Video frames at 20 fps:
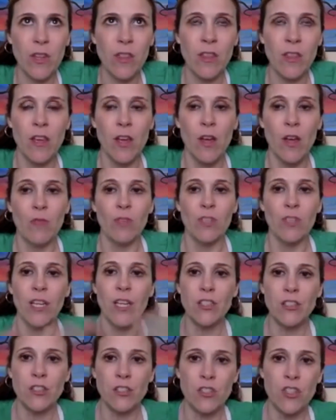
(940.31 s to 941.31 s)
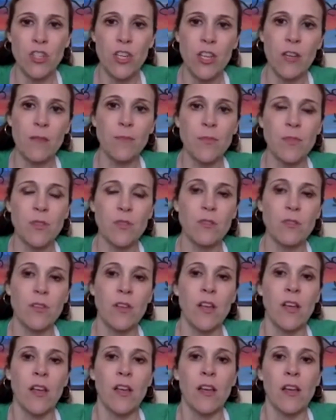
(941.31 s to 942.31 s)
with
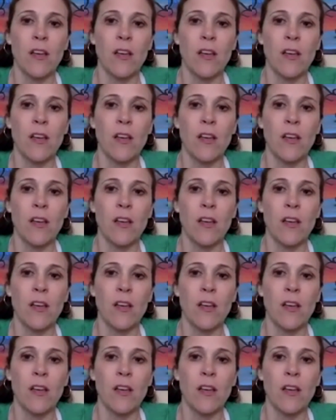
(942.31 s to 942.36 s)
relationships